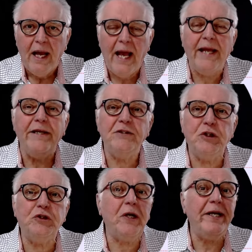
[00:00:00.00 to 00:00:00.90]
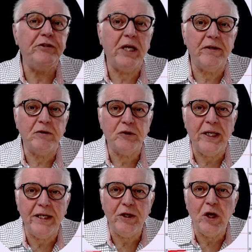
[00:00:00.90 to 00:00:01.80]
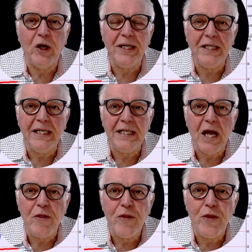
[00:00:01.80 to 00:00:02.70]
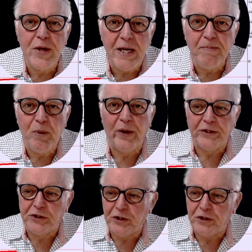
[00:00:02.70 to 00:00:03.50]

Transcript: And to trade channel trading, you only need three points.